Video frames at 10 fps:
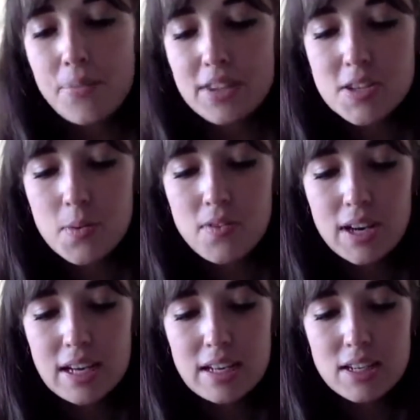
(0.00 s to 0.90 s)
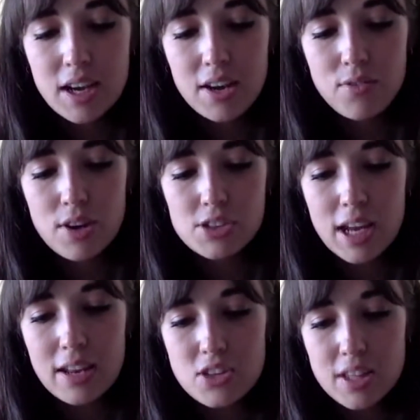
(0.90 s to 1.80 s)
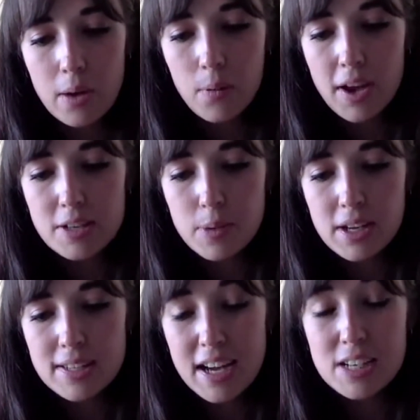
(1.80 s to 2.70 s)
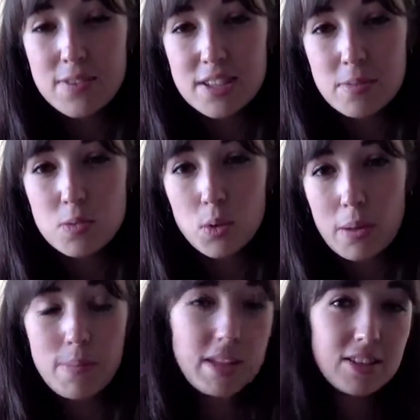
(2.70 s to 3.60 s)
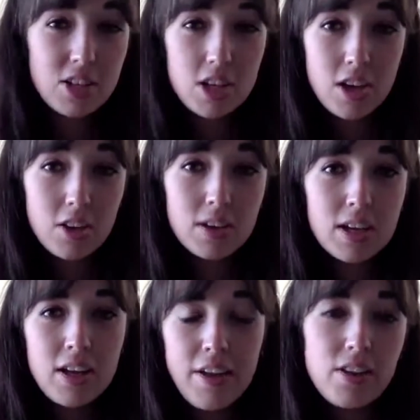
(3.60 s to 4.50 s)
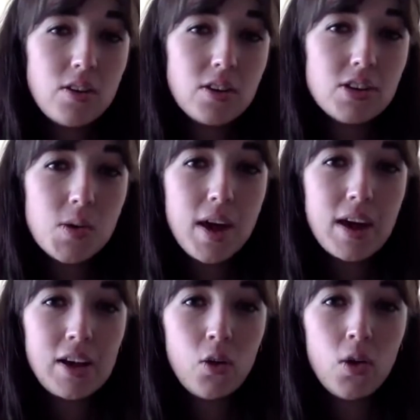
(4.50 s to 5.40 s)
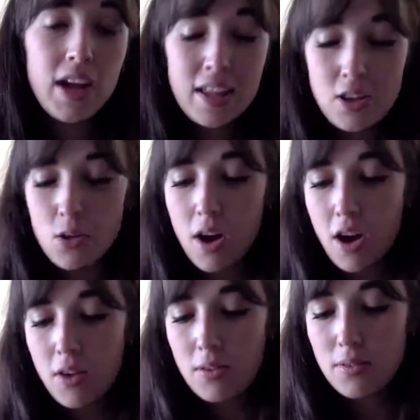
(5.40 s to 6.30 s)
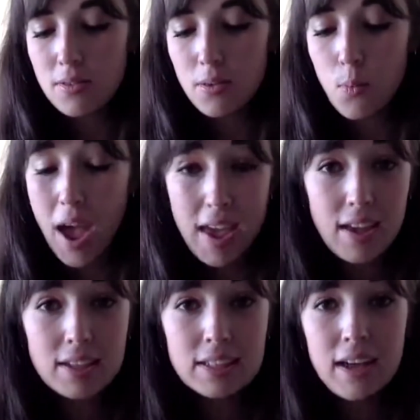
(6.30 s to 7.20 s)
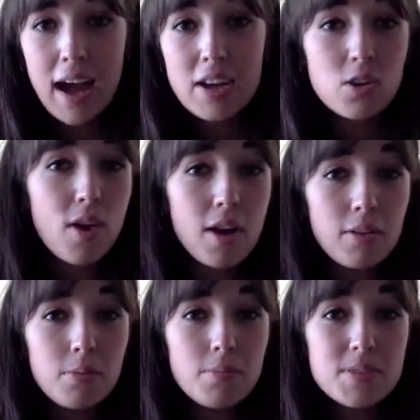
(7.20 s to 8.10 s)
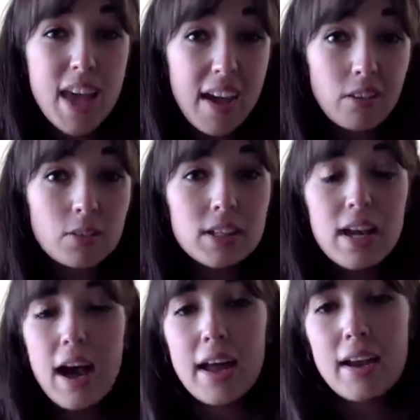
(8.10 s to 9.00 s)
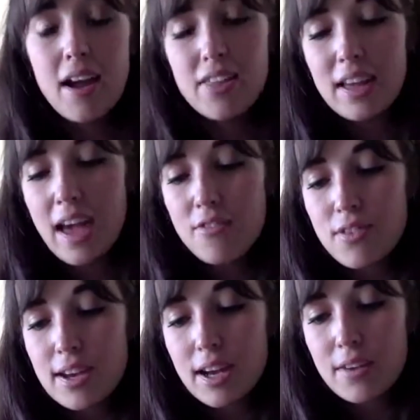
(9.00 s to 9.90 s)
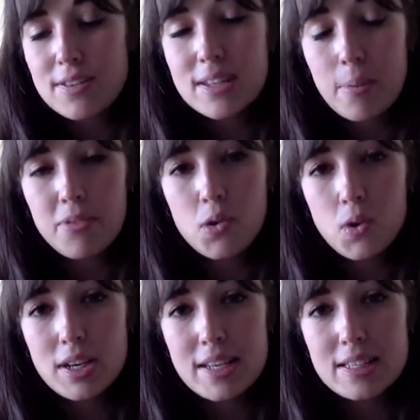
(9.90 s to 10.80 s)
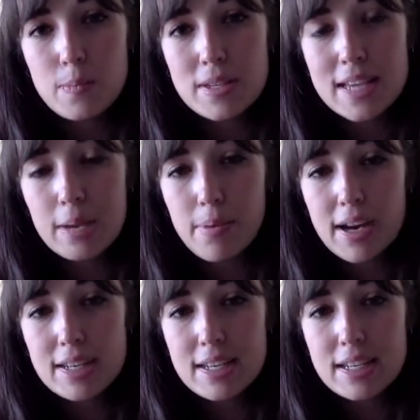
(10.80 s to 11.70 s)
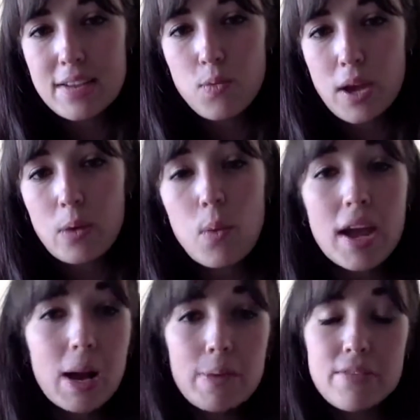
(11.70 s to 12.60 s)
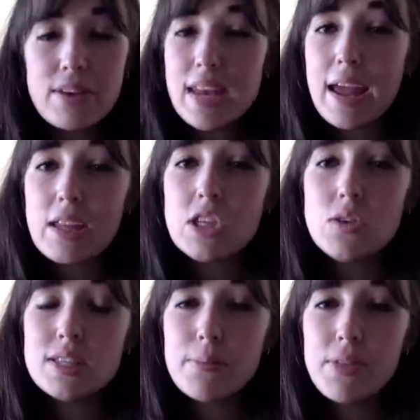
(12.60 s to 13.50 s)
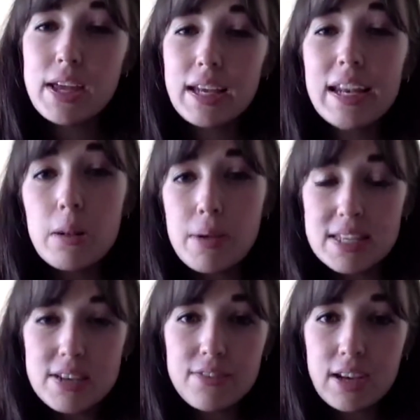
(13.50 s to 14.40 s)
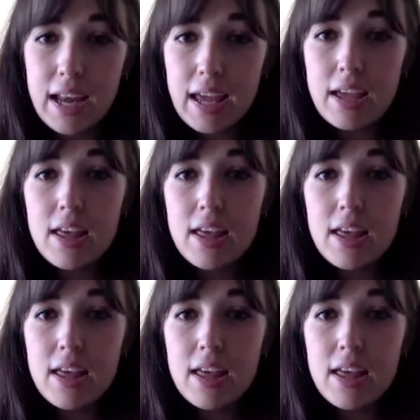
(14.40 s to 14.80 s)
So we really need to kind of re-challenge that word, because activism is what it means to you, and you can do it in your own way, at your own scale. And I think every kind of step forward needs to be celebrated. And if we can wake up every day and do something a little bit differently,